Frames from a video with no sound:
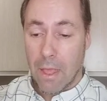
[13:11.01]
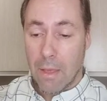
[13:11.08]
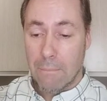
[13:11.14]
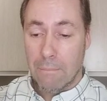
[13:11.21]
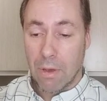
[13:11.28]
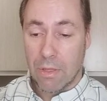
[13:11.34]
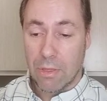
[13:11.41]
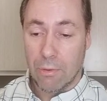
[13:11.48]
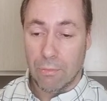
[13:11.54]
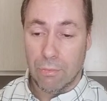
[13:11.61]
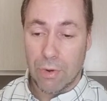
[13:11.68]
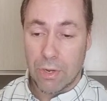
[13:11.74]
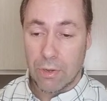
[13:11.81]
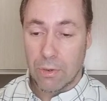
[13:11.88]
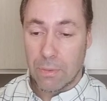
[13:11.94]
But the
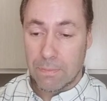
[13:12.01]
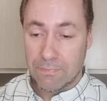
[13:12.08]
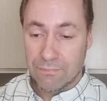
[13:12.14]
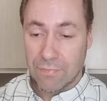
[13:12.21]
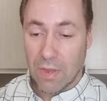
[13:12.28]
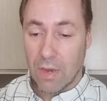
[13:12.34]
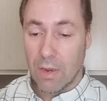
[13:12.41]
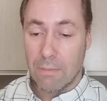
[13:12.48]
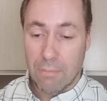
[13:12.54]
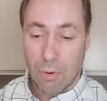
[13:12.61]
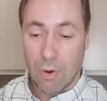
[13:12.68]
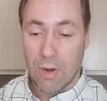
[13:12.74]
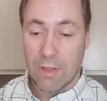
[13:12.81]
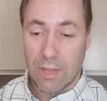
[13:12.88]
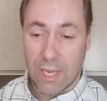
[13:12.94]
real
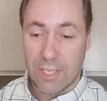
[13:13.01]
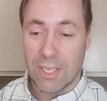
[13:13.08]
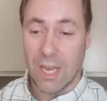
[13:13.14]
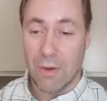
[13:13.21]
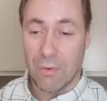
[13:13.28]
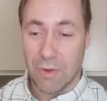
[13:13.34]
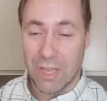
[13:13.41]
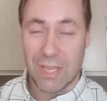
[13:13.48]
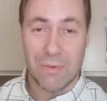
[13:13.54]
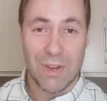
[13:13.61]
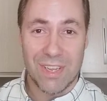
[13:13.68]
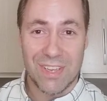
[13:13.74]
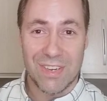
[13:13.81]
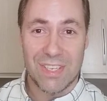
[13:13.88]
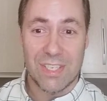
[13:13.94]
important things I really want
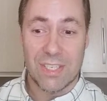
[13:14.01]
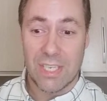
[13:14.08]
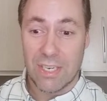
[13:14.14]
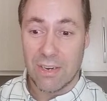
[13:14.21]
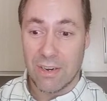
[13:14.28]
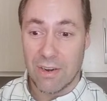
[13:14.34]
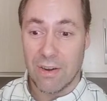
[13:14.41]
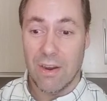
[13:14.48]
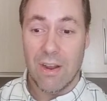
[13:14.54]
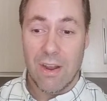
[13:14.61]
you to see here